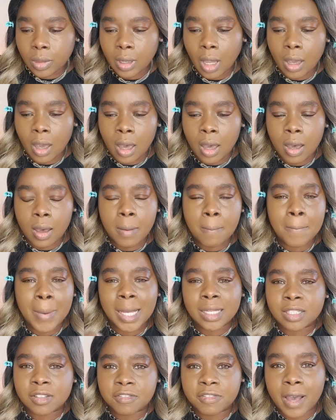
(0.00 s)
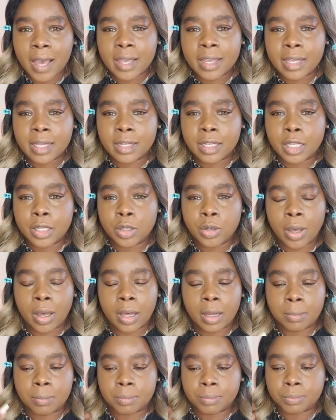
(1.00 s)

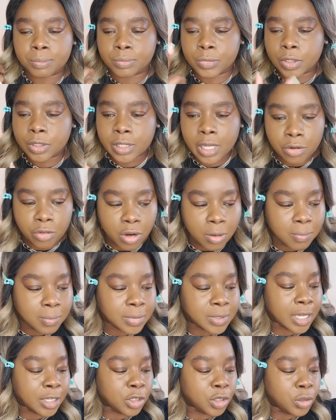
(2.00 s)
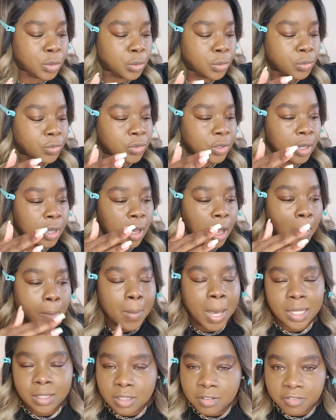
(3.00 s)
mattifying serum, then use a
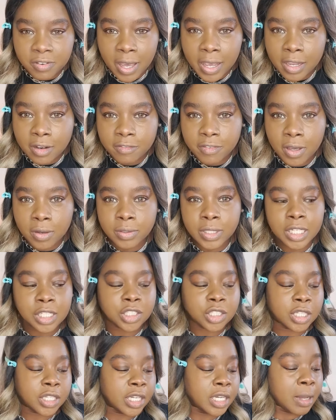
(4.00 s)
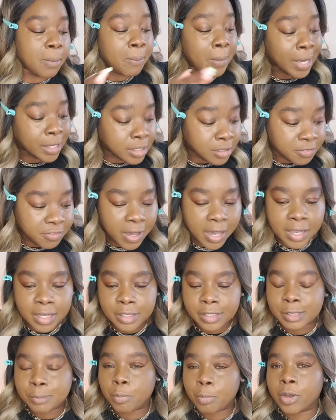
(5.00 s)
mattifying foundation and a mattifying
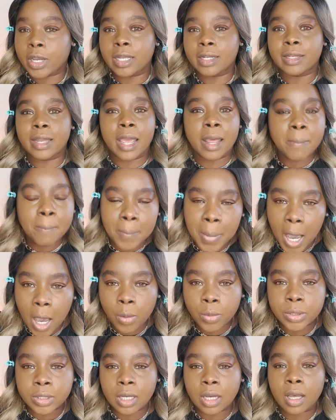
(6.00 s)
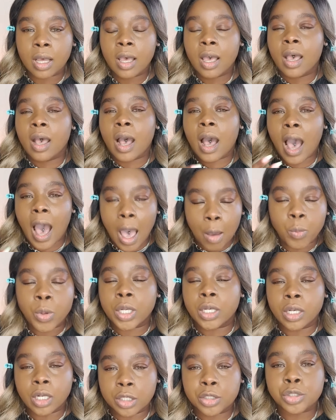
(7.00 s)
spray, then powder. I would
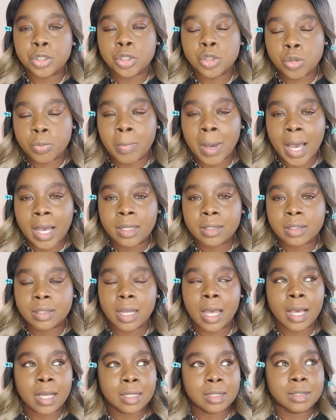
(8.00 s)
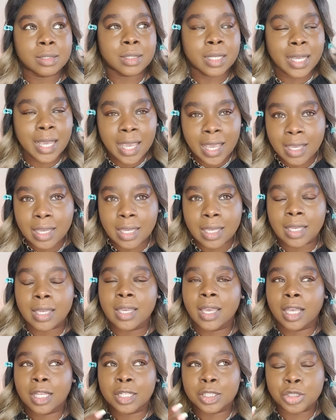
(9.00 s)
look too matte and
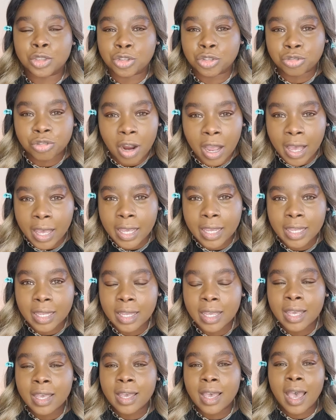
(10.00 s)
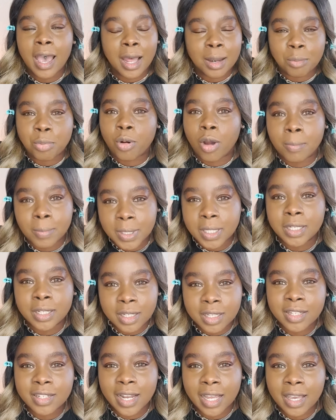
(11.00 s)
cakey and dry and probably
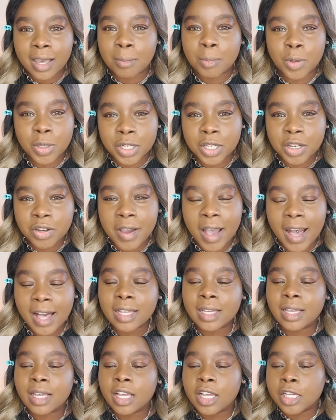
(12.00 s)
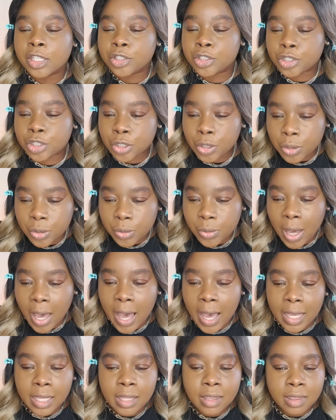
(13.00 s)
look like I'm gonna crack. So
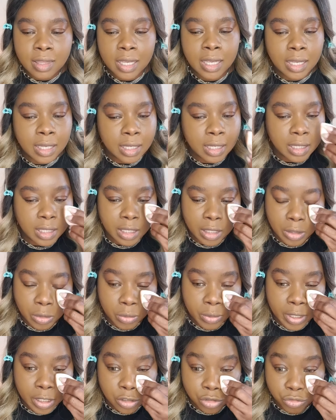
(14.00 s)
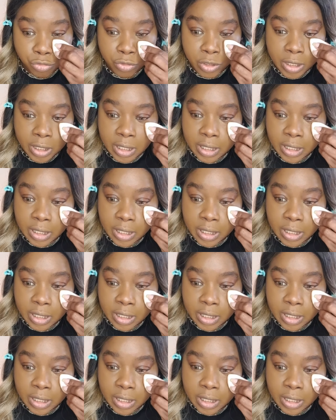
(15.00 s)
I think, you know, it's really